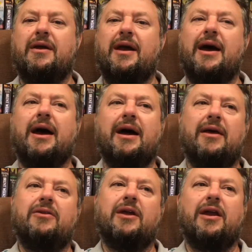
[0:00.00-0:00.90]

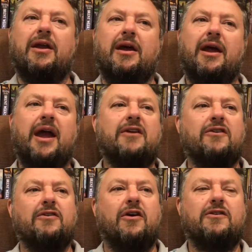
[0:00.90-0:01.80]
they're going to
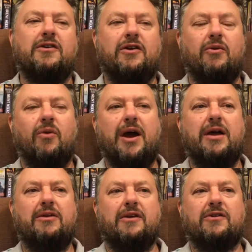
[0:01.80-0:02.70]
exercise it in a
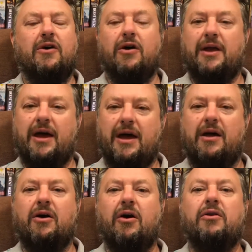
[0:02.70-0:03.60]
way that's either
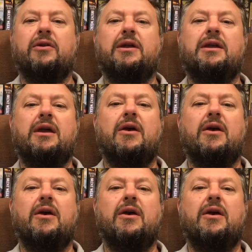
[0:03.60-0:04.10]
ungodly,